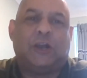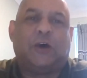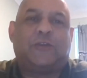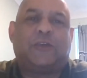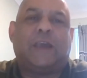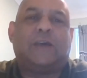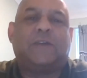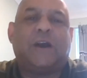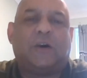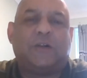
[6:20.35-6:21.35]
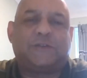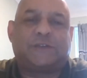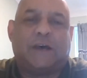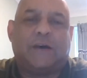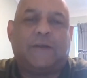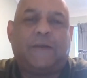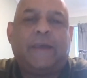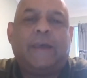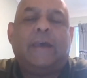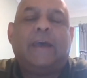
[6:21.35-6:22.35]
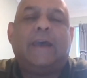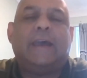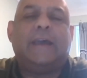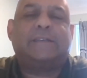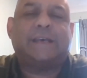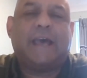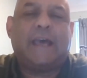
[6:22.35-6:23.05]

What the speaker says: And I think the answer is